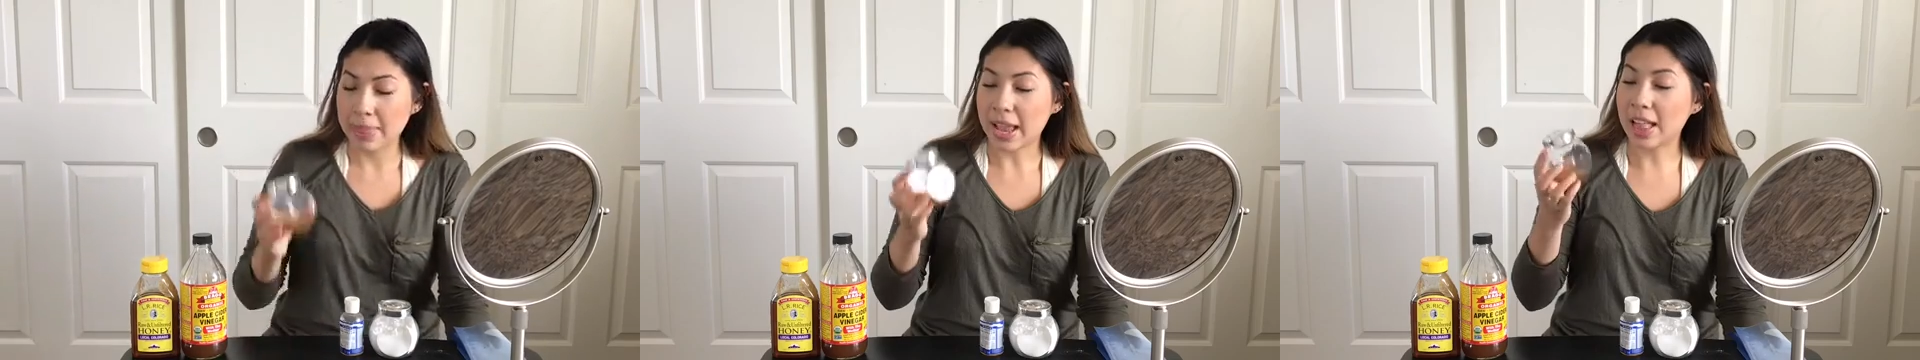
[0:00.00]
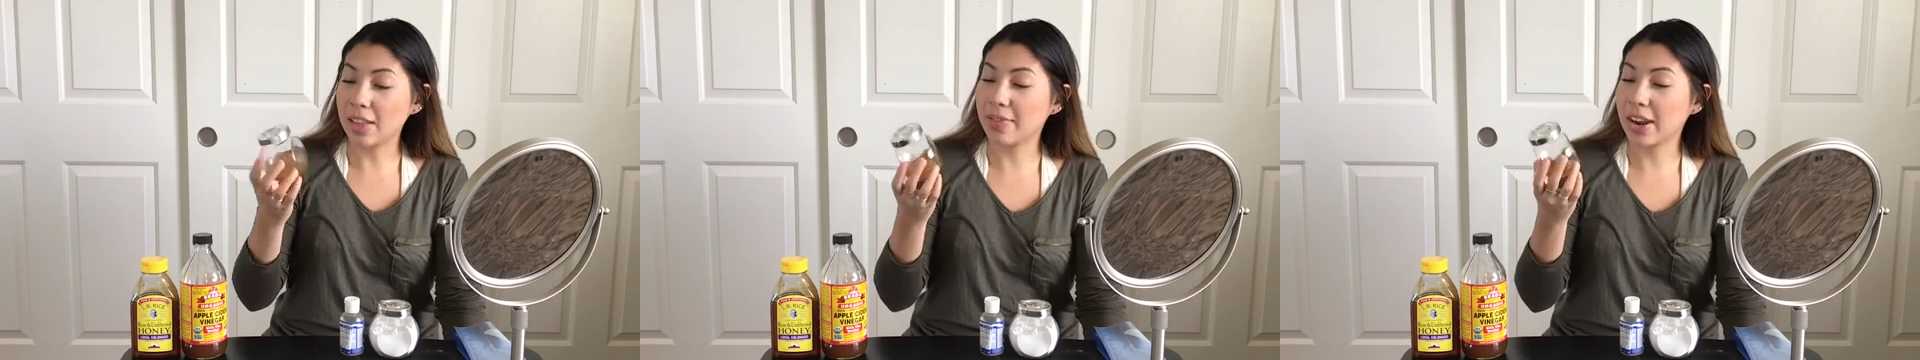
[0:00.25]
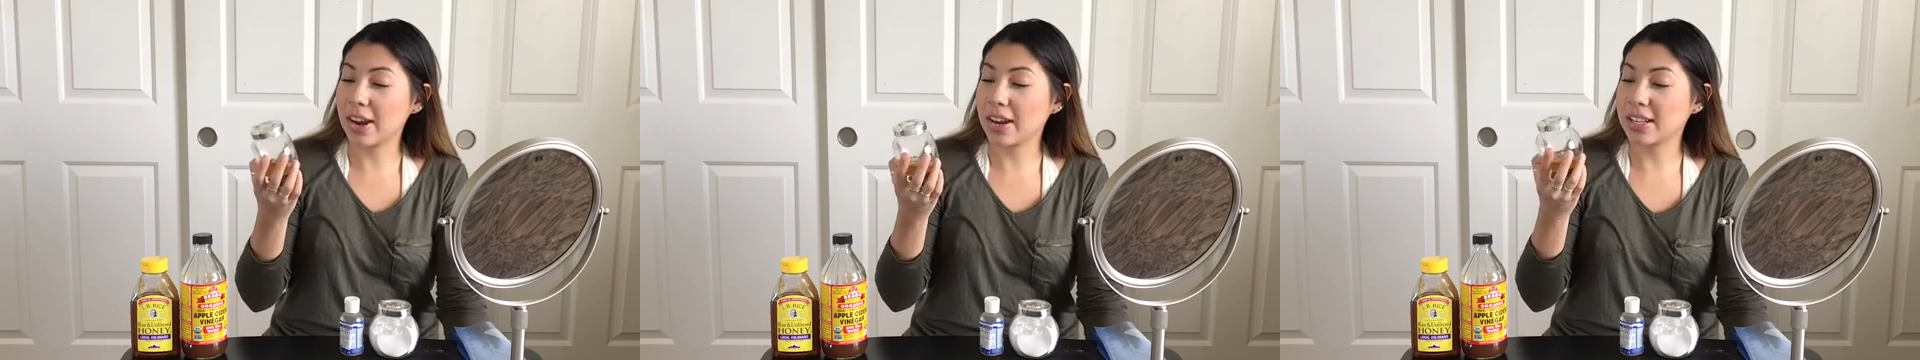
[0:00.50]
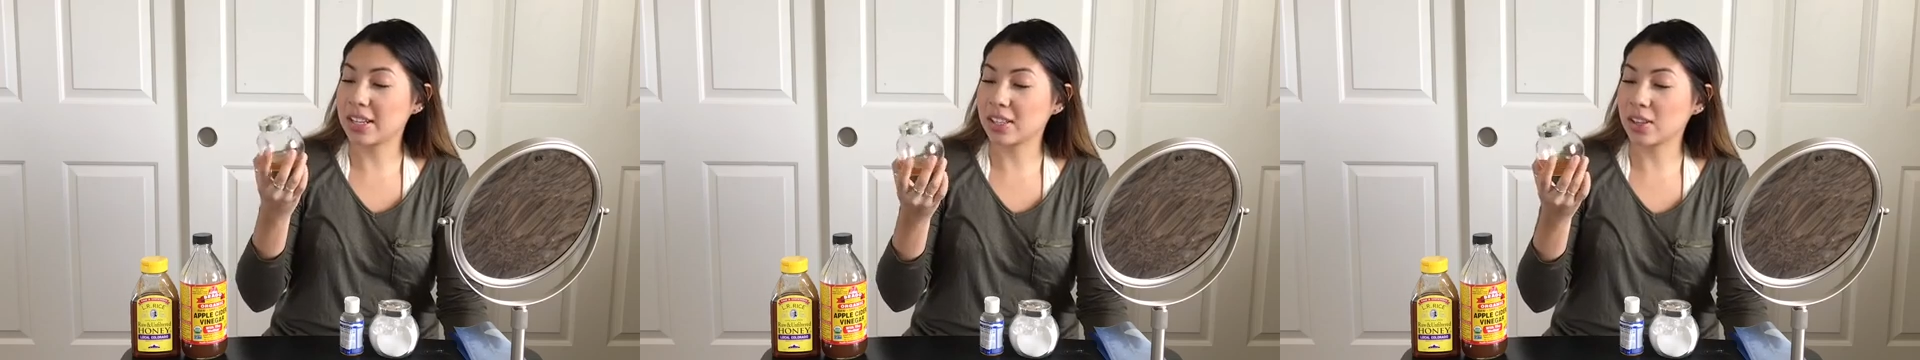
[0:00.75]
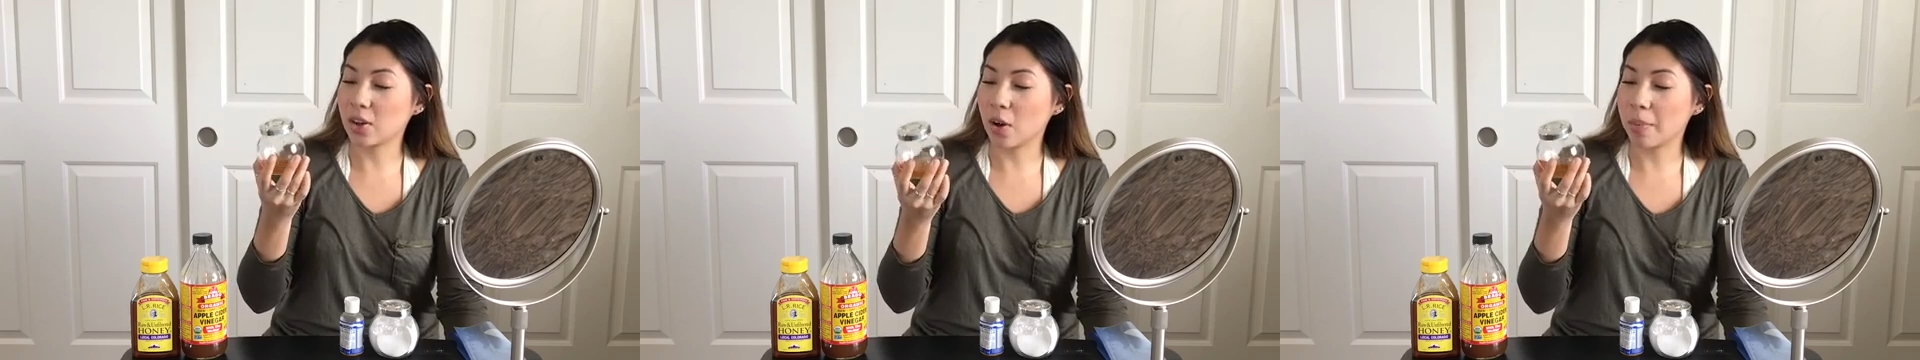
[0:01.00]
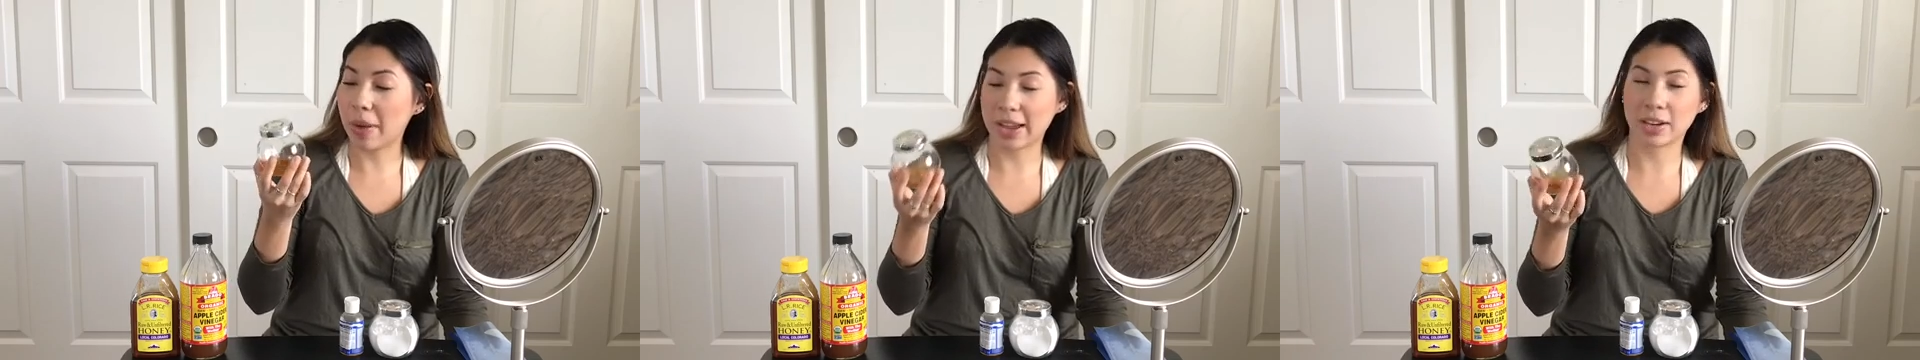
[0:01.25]
Aloe vera doesn't
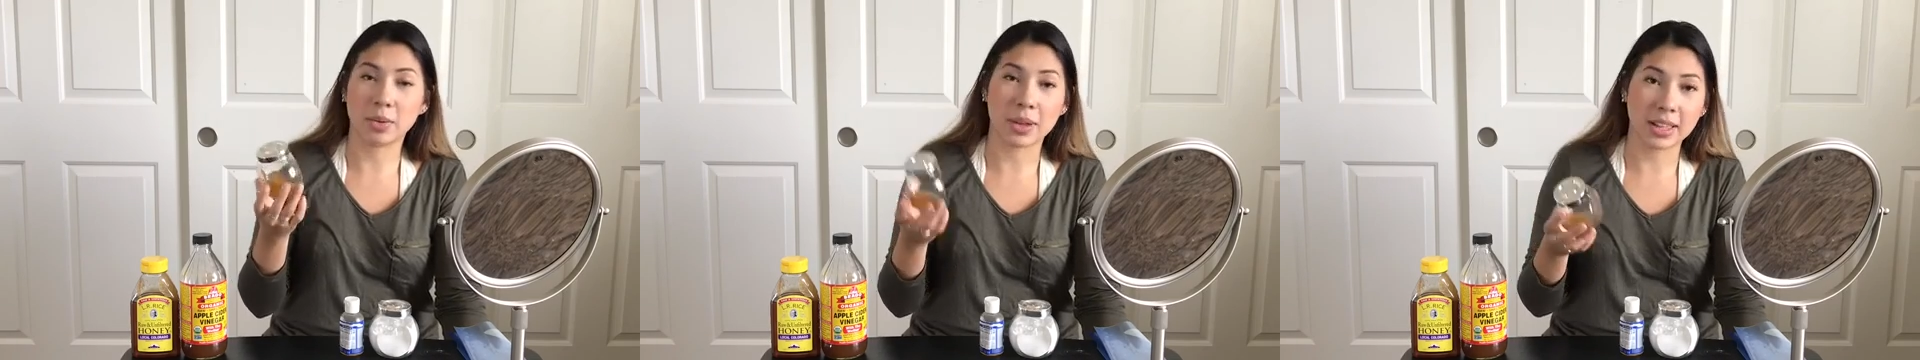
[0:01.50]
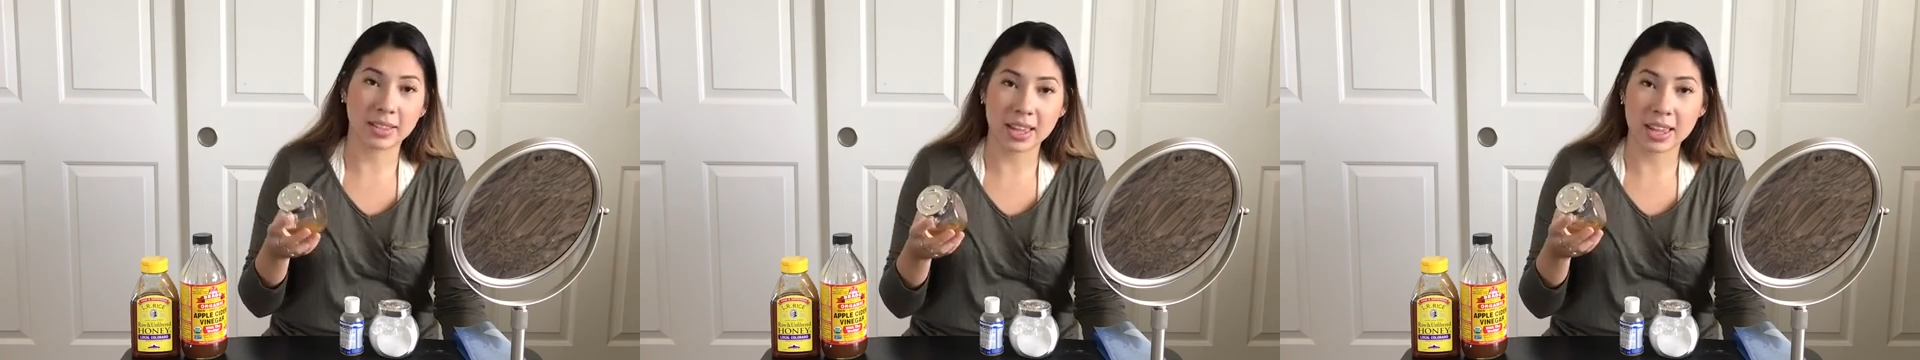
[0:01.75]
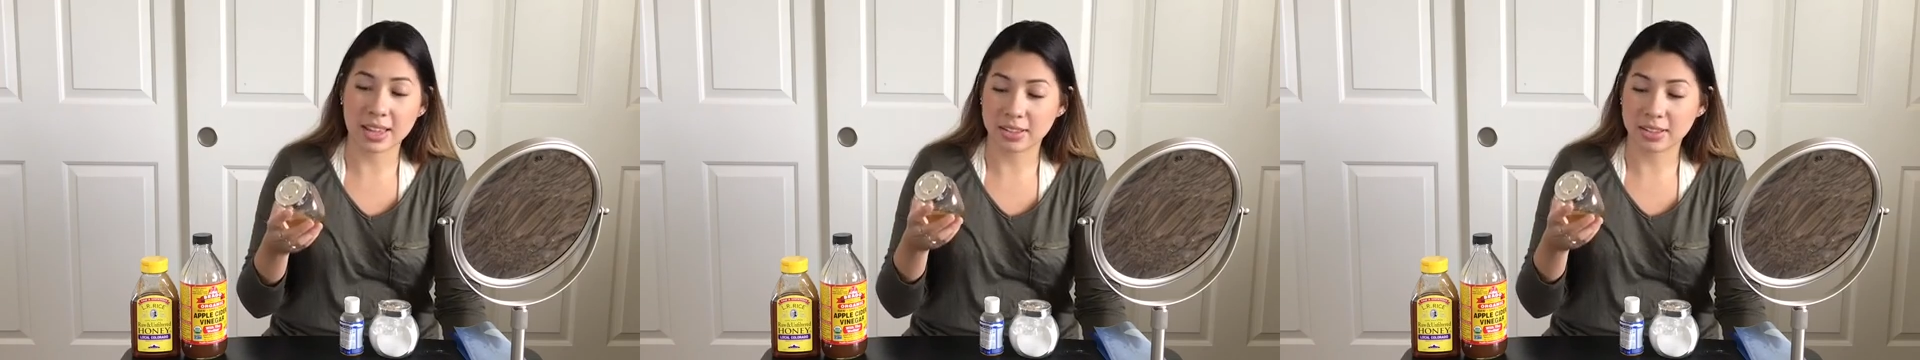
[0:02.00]
go bad quickly